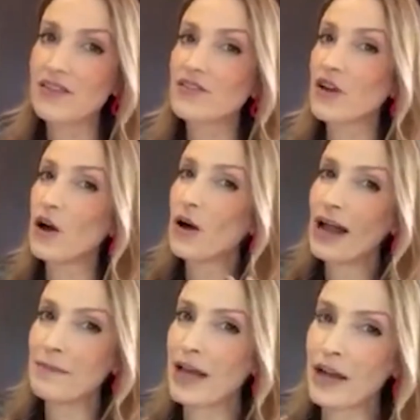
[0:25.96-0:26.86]
So
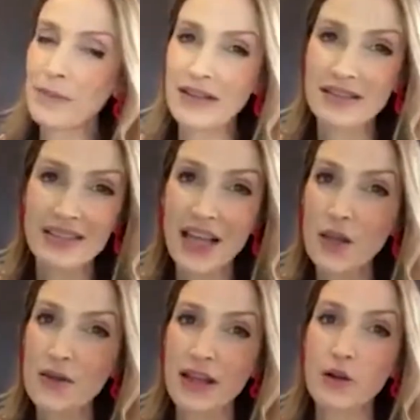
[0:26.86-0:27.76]
I'm not about to tell
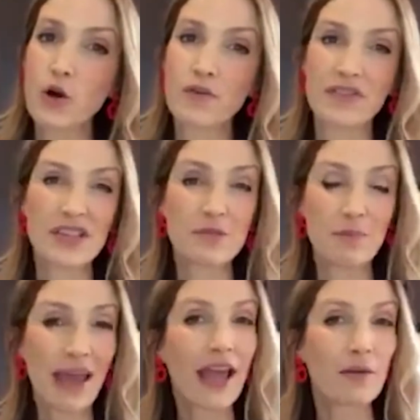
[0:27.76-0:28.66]
you that coffee is
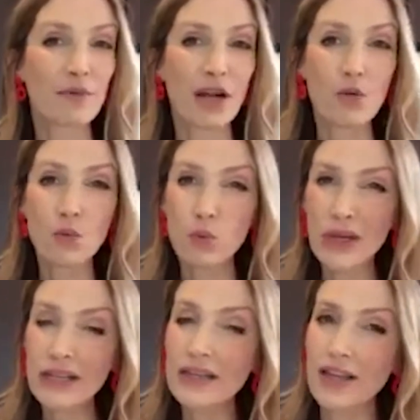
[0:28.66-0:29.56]
bad, but I
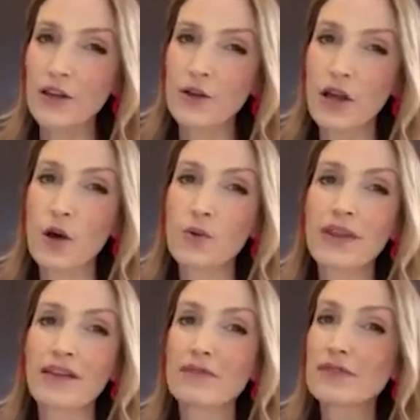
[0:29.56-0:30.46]
will let you know
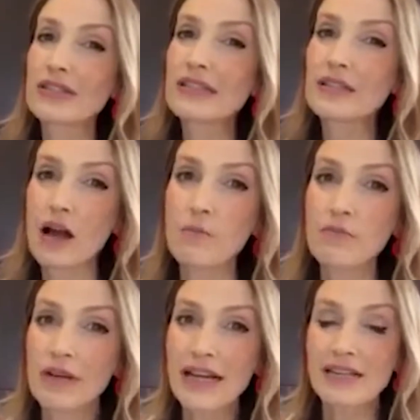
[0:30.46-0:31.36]
that for some
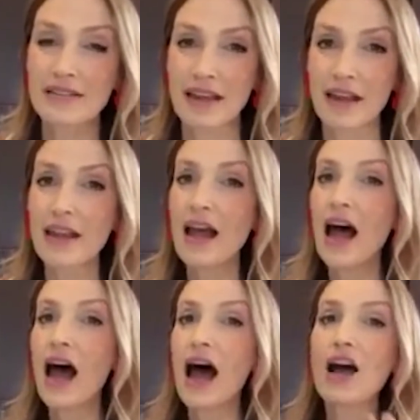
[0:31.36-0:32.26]
reason,
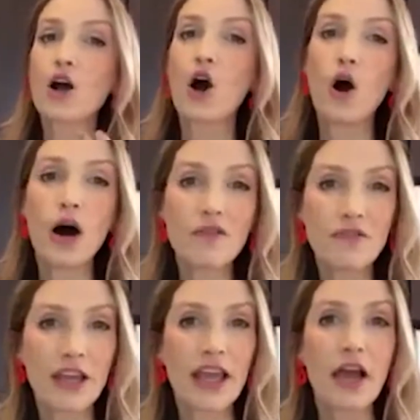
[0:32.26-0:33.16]

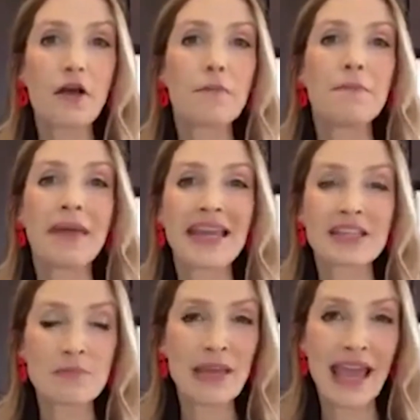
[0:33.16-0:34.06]
coffee
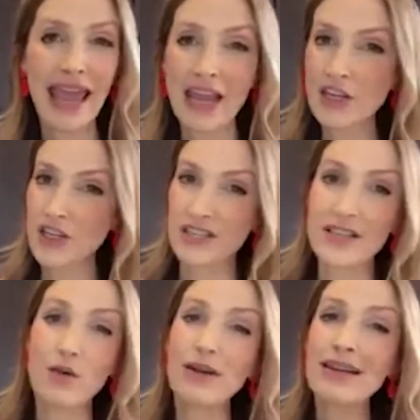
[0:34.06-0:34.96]
makes me anxious.
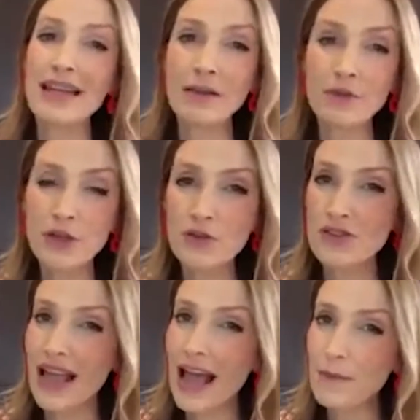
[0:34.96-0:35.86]
Now, it never used
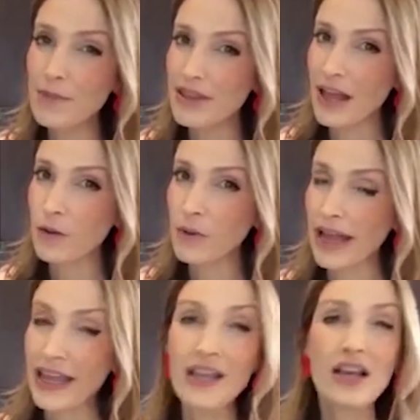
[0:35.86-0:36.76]
to happen that
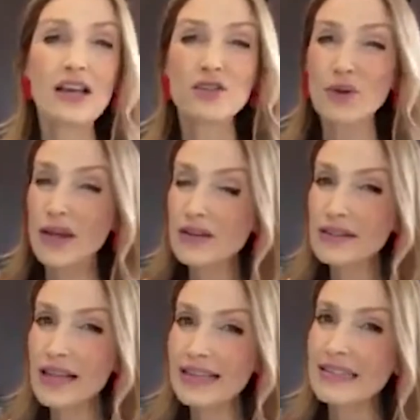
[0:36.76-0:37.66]
way. So
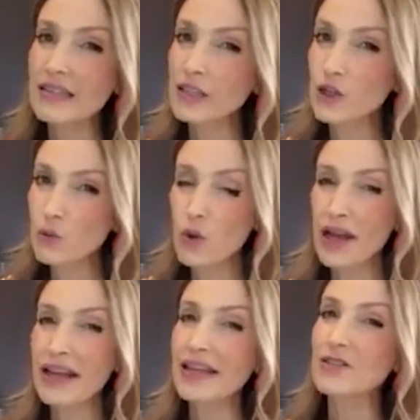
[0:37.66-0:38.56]
here's lesson little
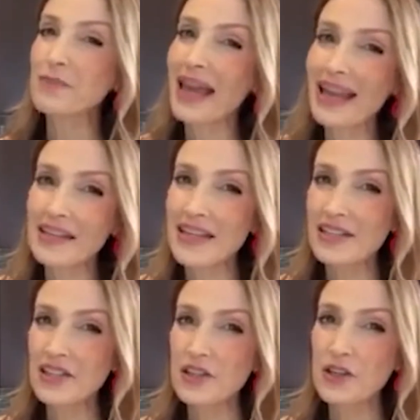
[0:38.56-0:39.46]
one is pay
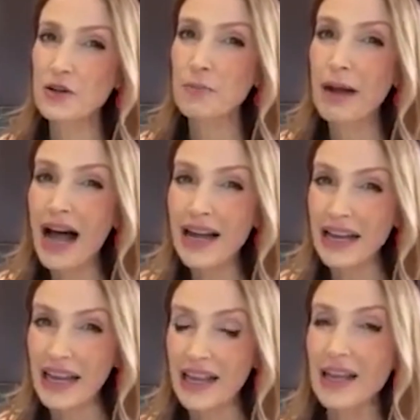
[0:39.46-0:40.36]
attention to your
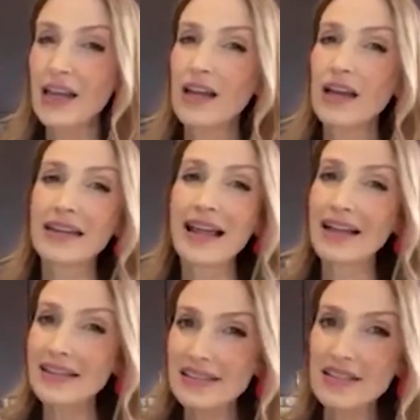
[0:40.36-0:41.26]
body.
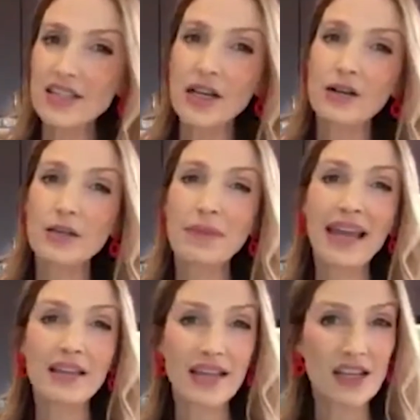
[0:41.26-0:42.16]
Not necessarily
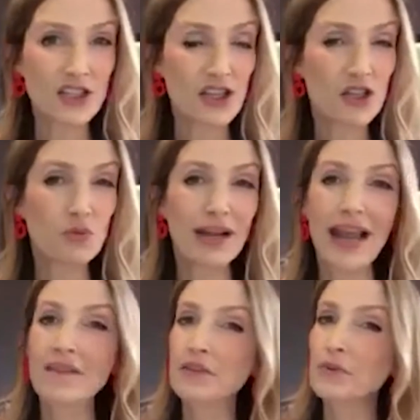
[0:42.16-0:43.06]
pay attention to what
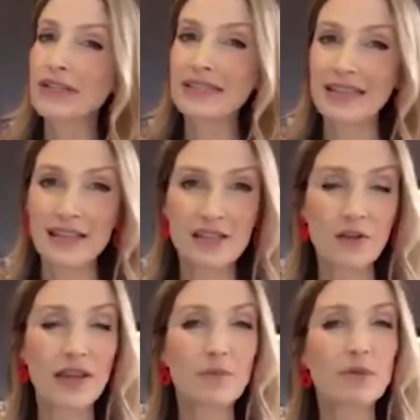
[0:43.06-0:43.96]
everyone says
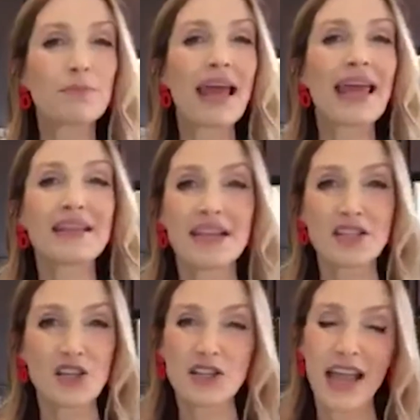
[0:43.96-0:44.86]
out there, but pay
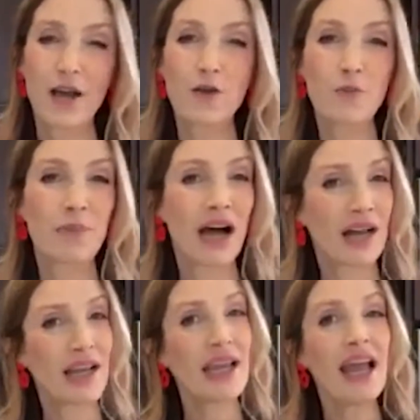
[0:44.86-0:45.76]
attention to how your
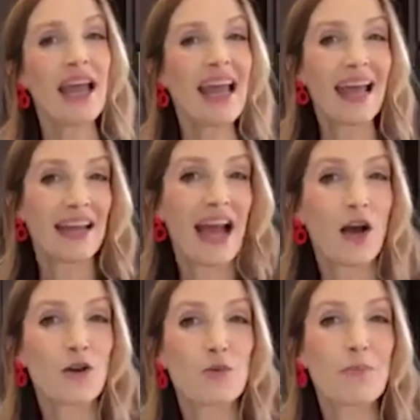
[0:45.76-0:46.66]
body and
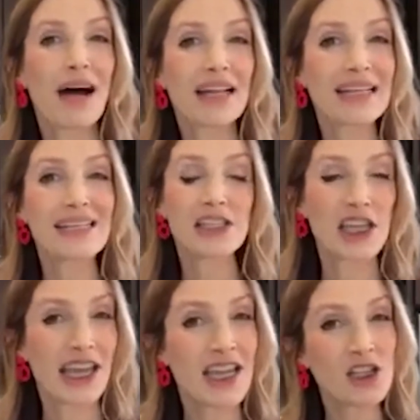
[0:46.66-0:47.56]
how your body
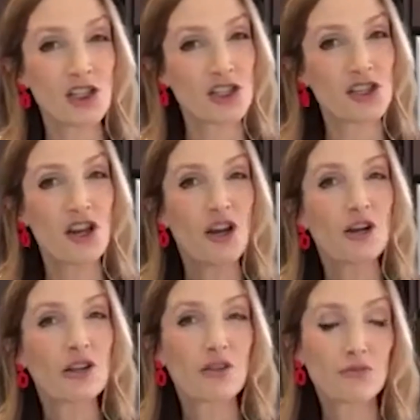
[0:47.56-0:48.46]
changes
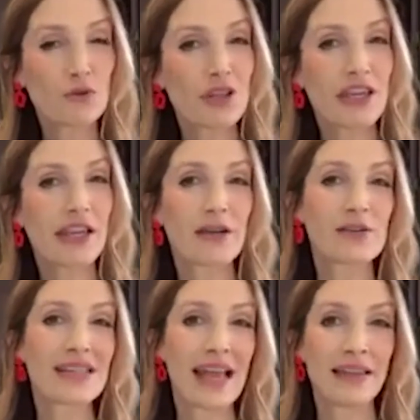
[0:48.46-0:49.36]
through the
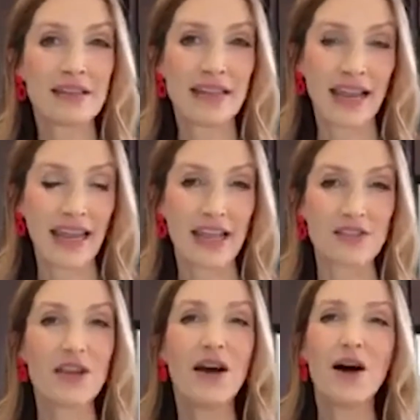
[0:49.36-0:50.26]
years and the
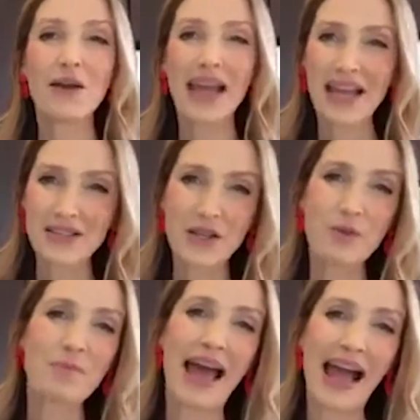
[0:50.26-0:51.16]
decades. Okay, so
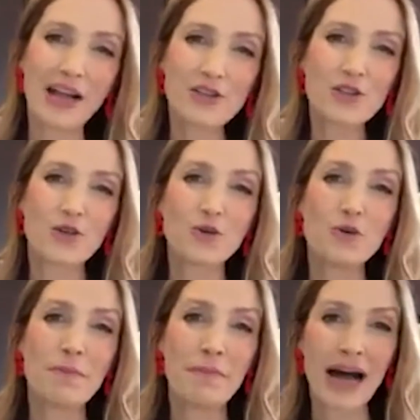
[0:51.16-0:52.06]
back
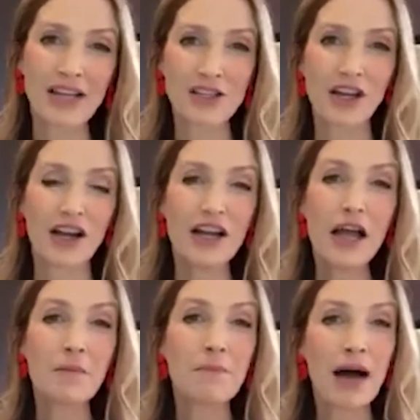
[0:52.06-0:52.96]
to matcha.
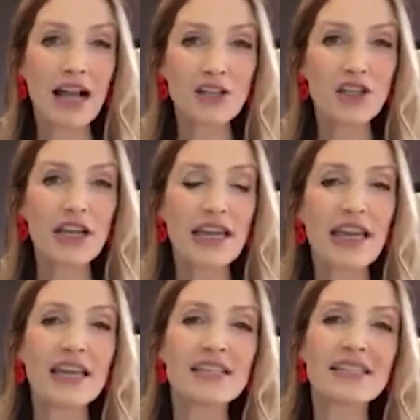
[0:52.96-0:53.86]
Matcha
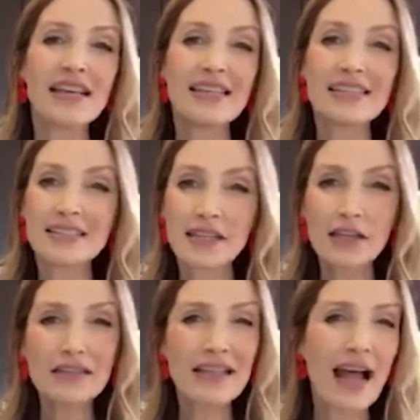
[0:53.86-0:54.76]
is
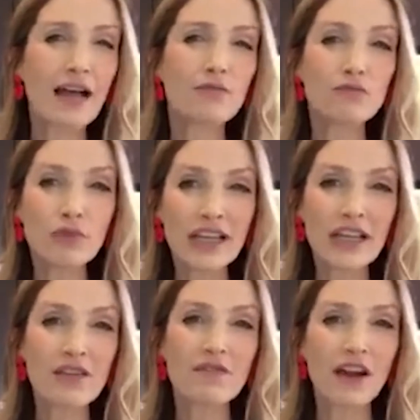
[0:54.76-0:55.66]
still not
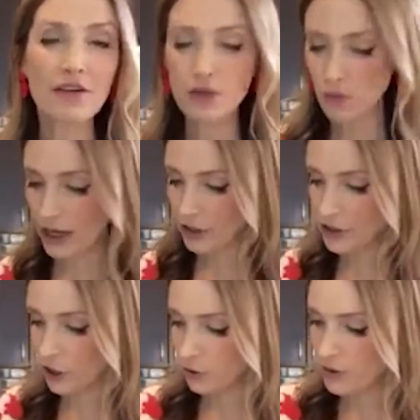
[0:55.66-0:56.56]
really very well
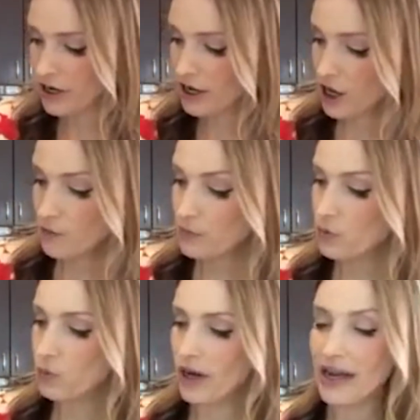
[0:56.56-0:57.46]
known,
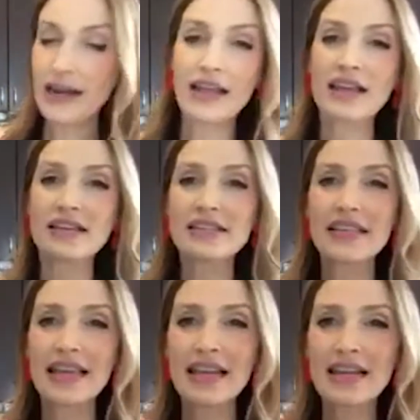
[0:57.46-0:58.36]
but what it is
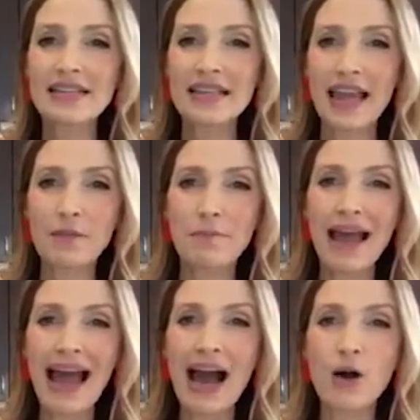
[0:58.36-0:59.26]
a
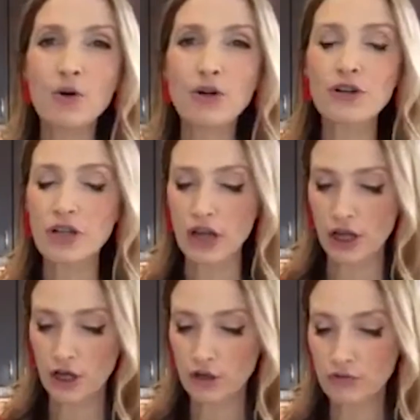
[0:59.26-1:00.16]
powdered
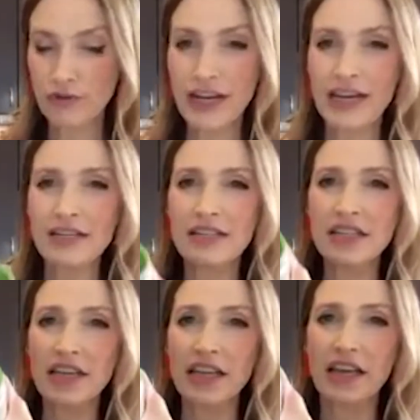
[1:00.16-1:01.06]
green
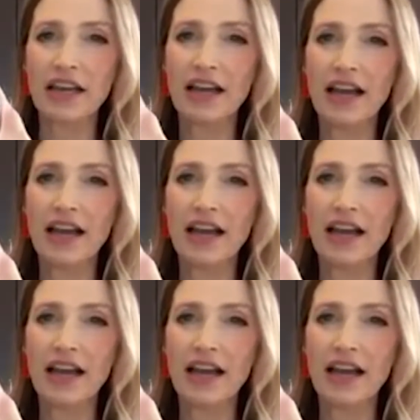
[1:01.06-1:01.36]
tea.